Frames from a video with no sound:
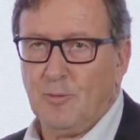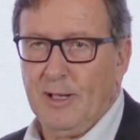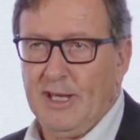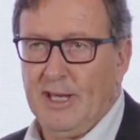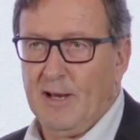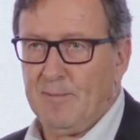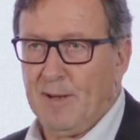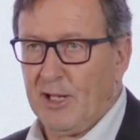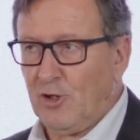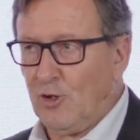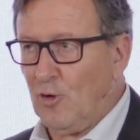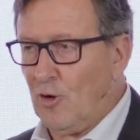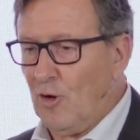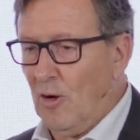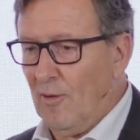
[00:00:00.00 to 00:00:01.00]
be a
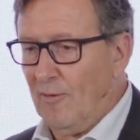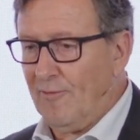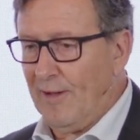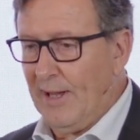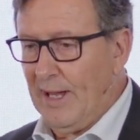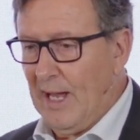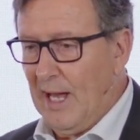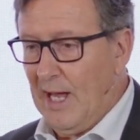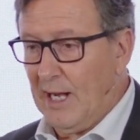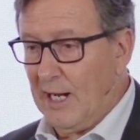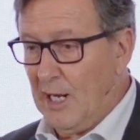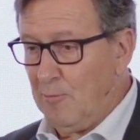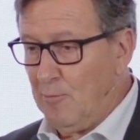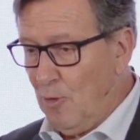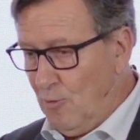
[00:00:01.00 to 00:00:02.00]
vector of
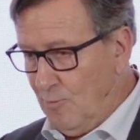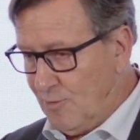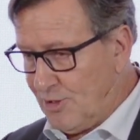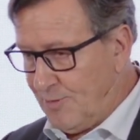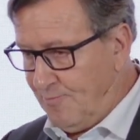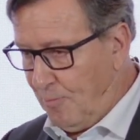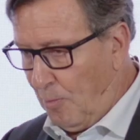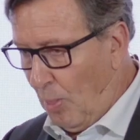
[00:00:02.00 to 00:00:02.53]
algal blooms.